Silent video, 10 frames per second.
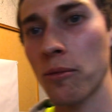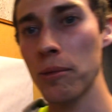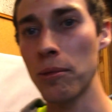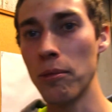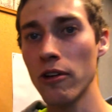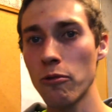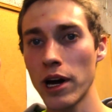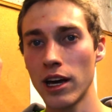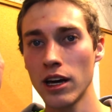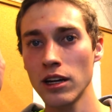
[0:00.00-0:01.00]
up above my
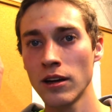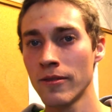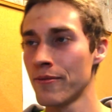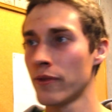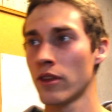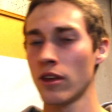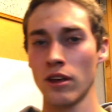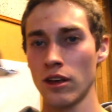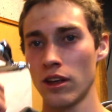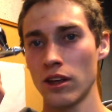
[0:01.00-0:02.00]
head,
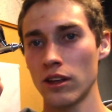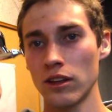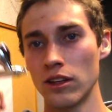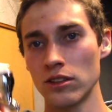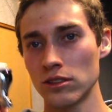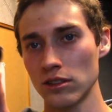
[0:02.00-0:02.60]
this